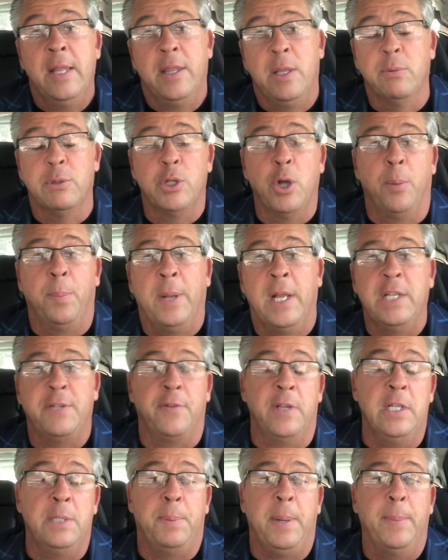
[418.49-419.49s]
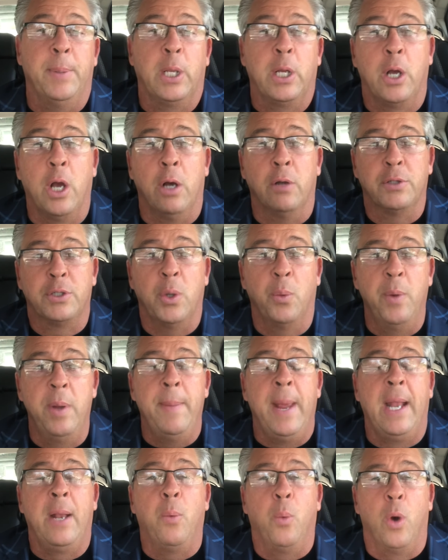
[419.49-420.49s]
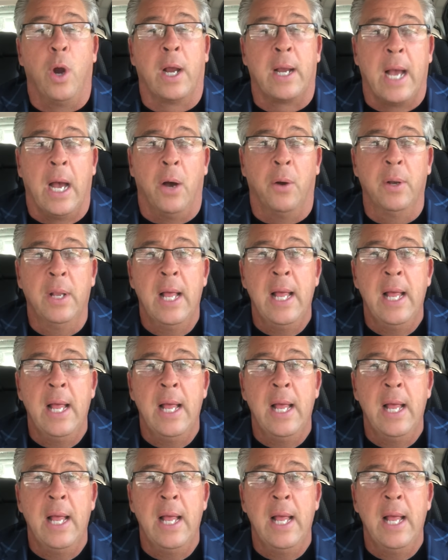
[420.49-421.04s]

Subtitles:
was no place for these people to go. So we made it work out.